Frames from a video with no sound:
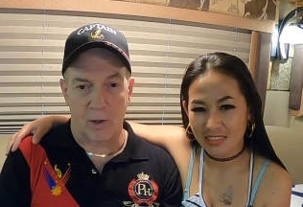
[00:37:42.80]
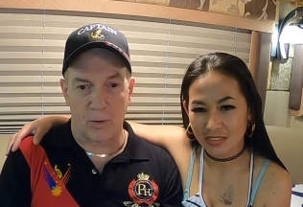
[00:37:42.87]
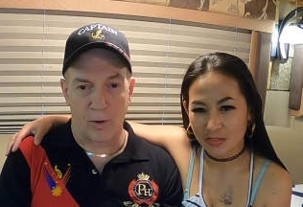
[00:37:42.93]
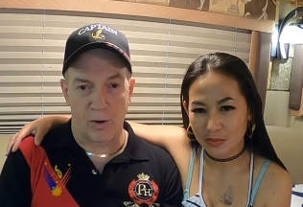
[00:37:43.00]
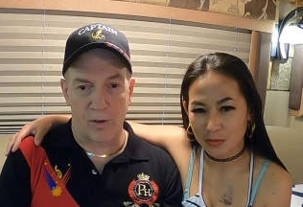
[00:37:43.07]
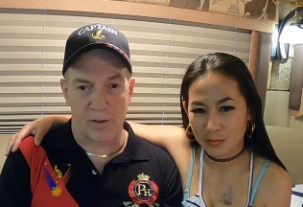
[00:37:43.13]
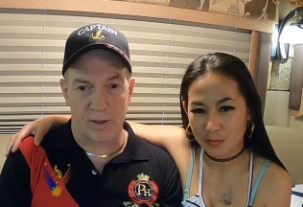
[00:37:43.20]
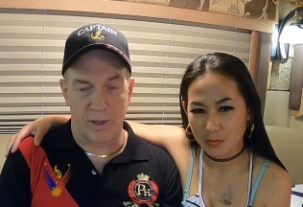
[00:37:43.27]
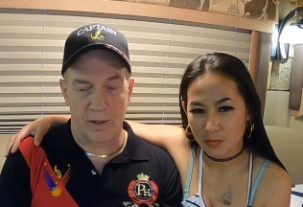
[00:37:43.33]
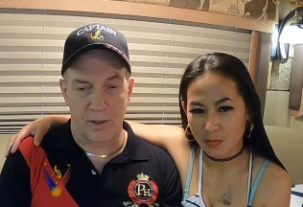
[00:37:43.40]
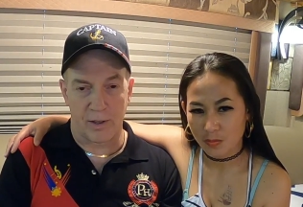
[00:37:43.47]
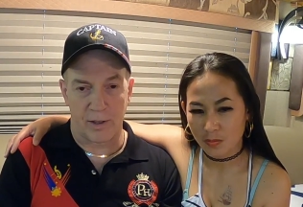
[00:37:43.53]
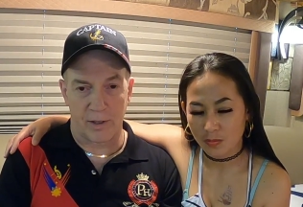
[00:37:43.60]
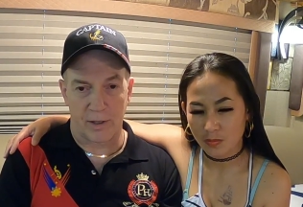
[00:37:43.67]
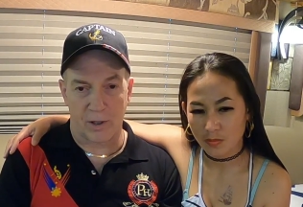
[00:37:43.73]

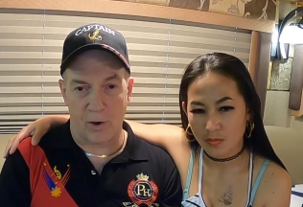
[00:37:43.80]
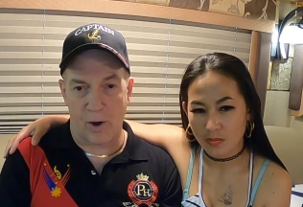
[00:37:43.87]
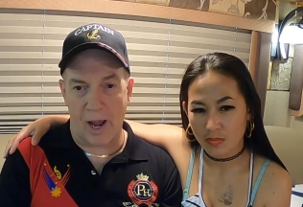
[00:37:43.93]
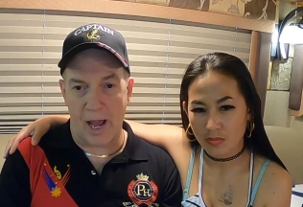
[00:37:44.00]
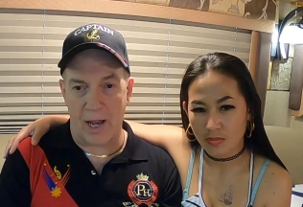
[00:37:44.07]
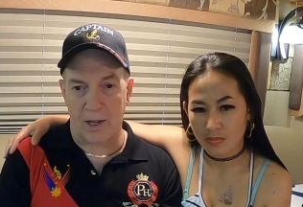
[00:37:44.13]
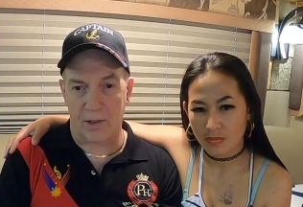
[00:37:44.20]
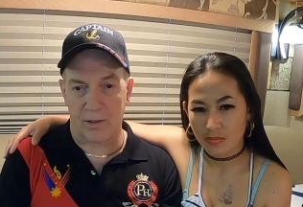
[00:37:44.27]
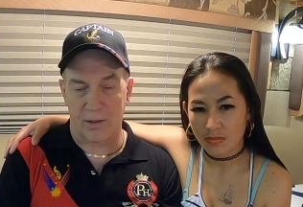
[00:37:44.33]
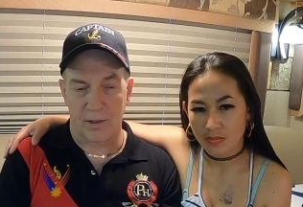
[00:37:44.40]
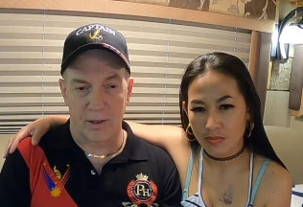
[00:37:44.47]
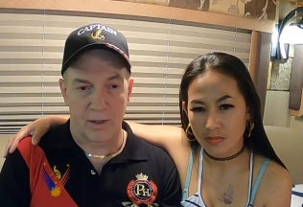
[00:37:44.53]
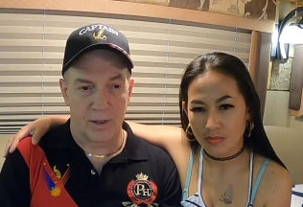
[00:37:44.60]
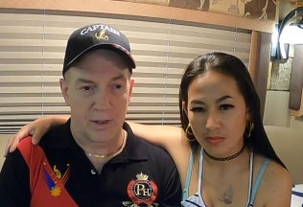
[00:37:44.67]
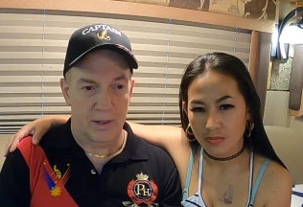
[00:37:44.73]
Speaker 1: corrosion, cracks,
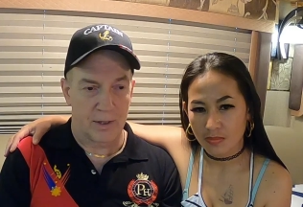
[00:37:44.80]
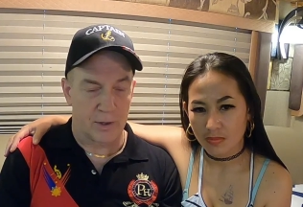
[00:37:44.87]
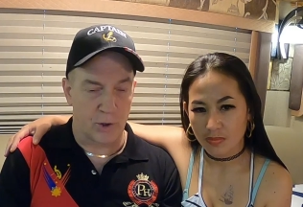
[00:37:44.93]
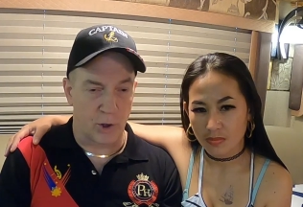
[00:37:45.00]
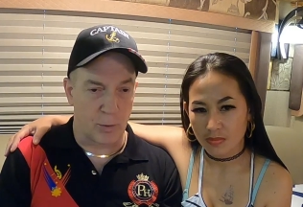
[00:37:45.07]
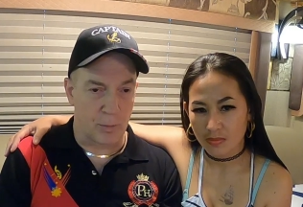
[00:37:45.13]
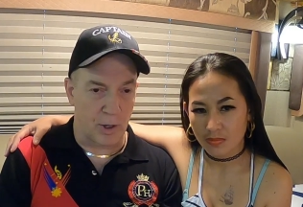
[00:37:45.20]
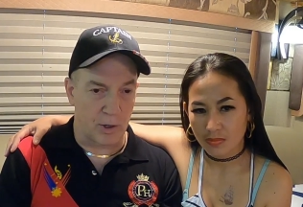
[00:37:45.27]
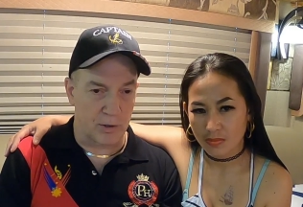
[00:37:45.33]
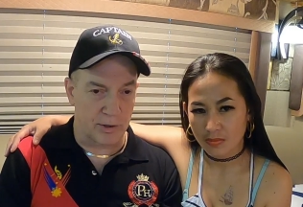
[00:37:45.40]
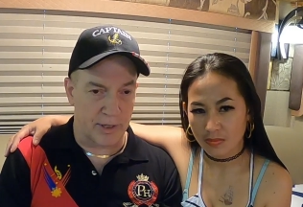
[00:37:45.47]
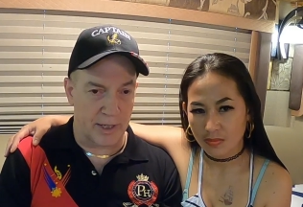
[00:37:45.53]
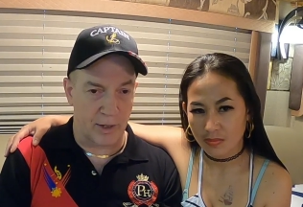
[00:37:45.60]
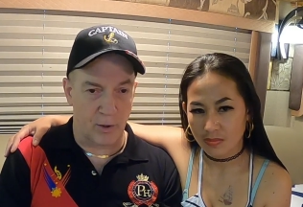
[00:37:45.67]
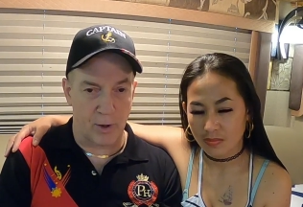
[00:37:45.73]
turnbuckle
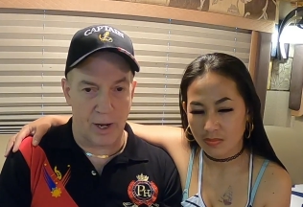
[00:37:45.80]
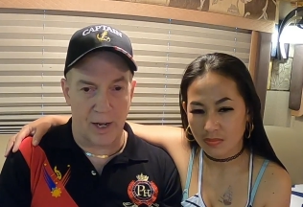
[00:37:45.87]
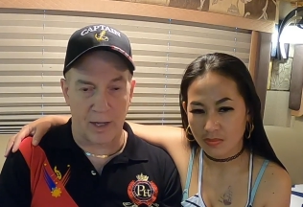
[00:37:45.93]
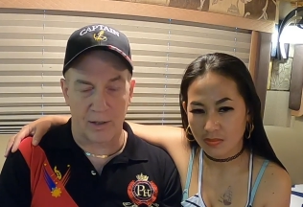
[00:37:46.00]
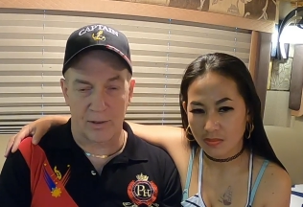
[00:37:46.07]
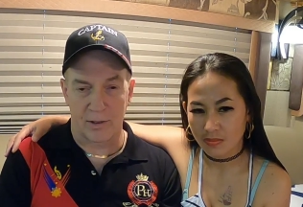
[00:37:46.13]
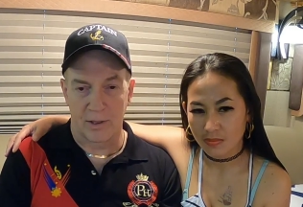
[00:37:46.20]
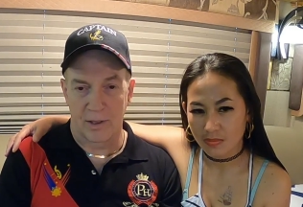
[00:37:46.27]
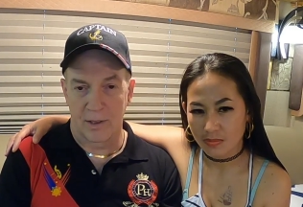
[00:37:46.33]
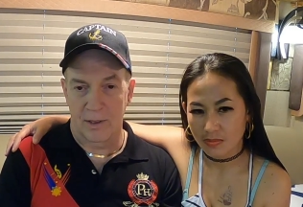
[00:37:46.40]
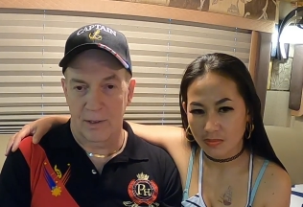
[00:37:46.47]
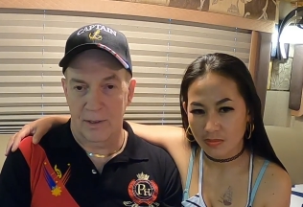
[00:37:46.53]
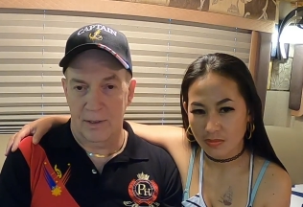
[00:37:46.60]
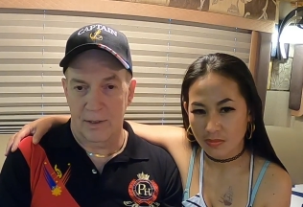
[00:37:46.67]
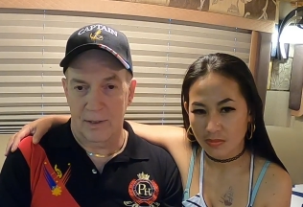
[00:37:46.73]
head cracks,
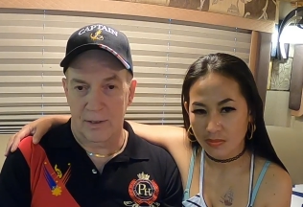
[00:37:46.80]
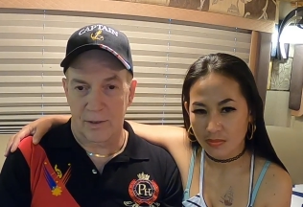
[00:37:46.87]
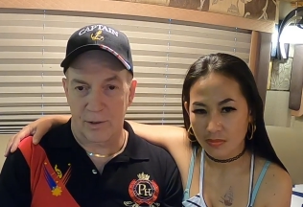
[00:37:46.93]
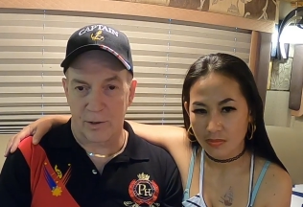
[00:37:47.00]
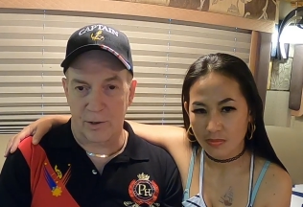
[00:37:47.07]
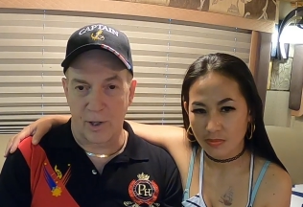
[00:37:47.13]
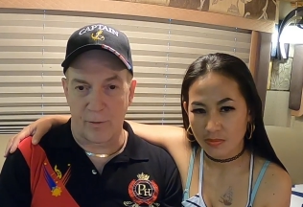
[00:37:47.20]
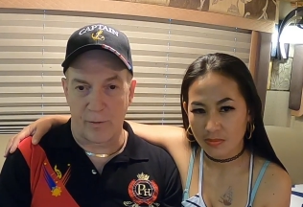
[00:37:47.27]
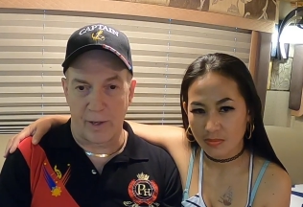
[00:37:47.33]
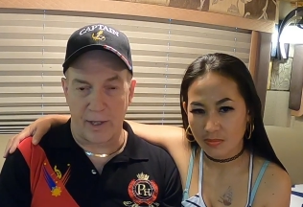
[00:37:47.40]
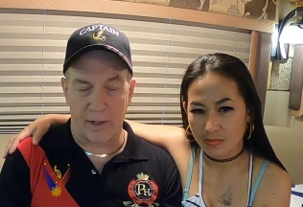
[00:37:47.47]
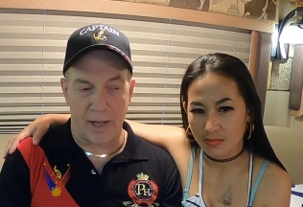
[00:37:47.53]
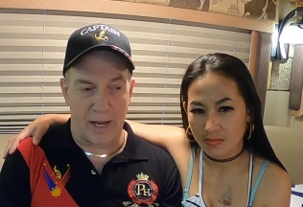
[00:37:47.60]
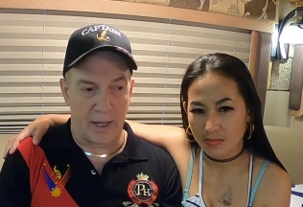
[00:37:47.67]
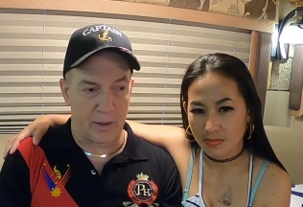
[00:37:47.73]
stuff
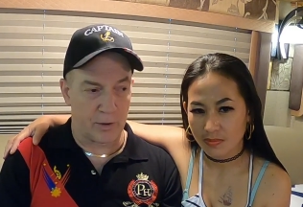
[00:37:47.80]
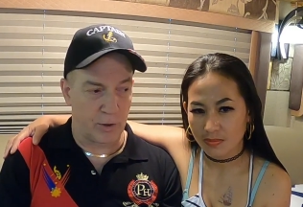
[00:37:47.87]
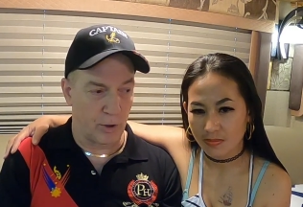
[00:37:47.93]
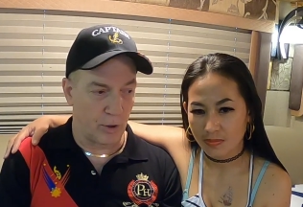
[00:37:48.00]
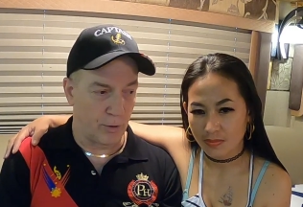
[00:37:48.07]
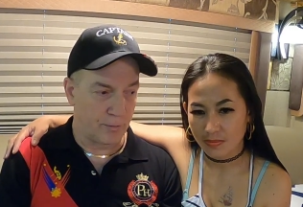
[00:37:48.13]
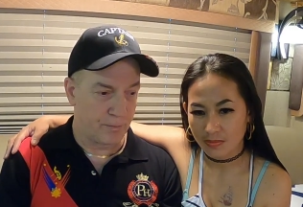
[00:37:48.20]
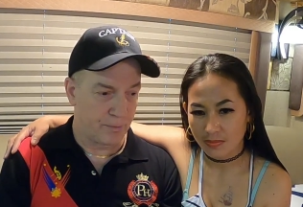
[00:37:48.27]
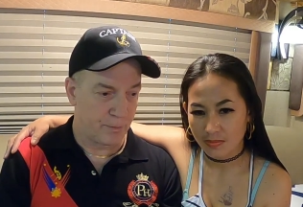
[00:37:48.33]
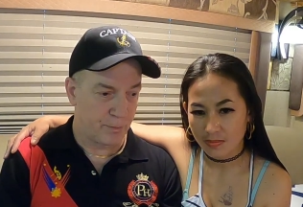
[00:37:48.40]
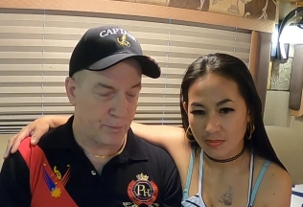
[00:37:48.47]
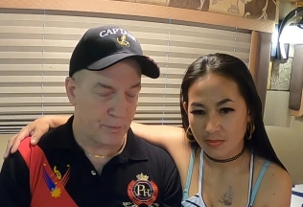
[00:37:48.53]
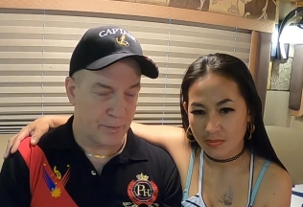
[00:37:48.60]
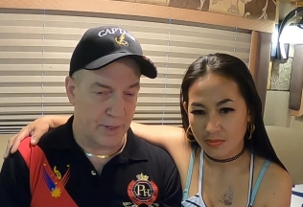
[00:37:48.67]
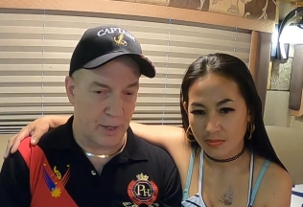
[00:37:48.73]
like that. So
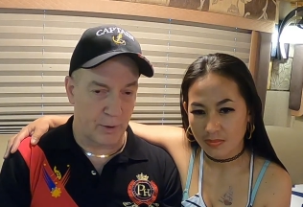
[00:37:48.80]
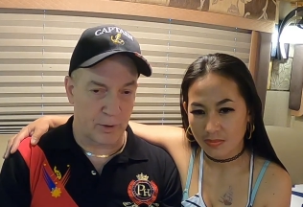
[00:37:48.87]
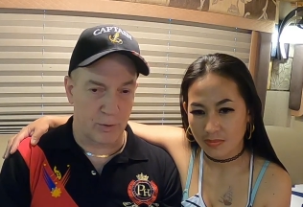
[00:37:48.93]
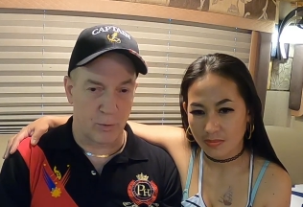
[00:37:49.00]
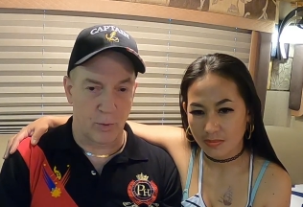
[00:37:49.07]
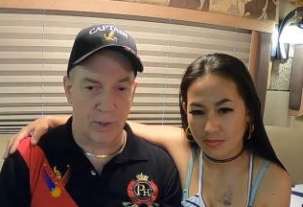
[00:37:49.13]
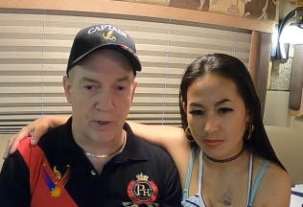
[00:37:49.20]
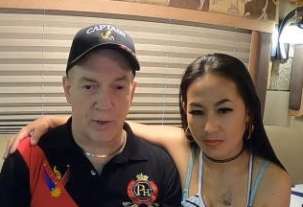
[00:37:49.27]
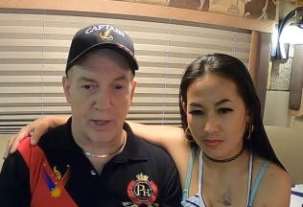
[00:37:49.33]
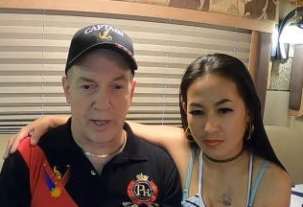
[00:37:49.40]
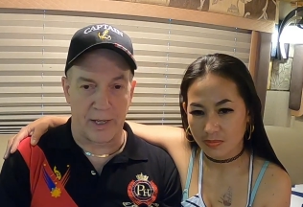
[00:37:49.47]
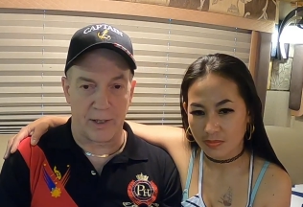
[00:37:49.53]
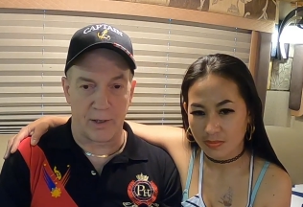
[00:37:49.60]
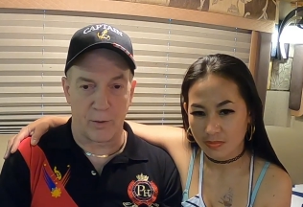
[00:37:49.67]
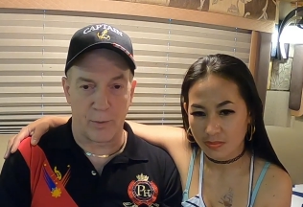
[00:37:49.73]
that was one
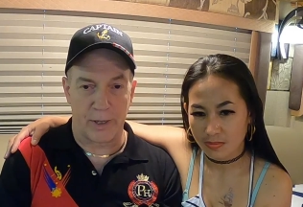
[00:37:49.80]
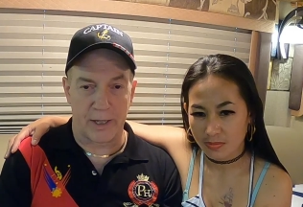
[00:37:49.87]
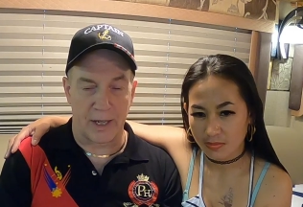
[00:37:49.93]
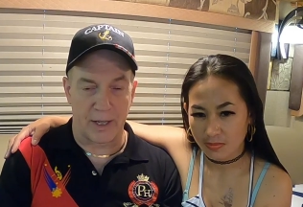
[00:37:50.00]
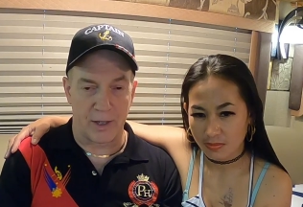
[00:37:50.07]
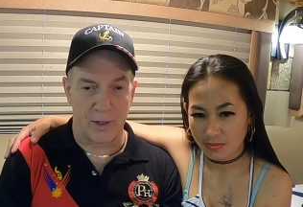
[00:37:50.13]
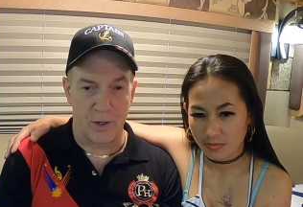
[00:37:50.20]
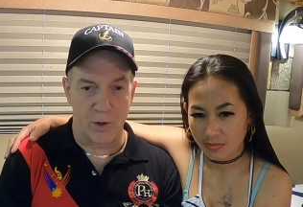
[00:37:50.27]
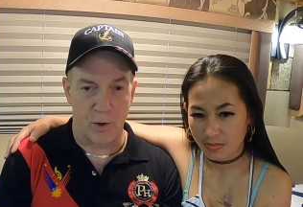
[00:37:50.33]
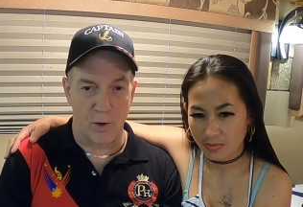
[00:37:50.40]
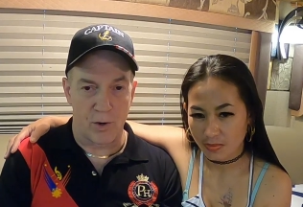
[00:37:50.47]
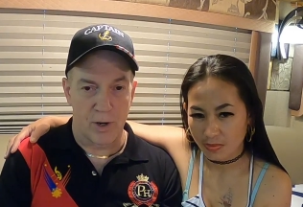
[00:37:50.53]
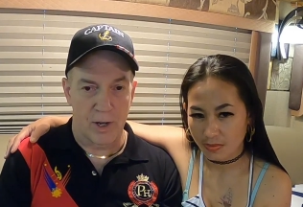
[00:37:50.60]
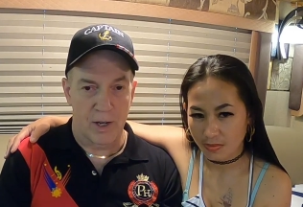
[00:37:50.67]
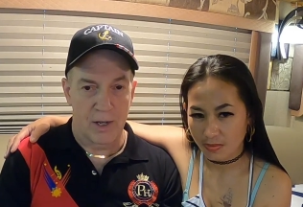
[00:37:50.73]
thing that we kind of knew.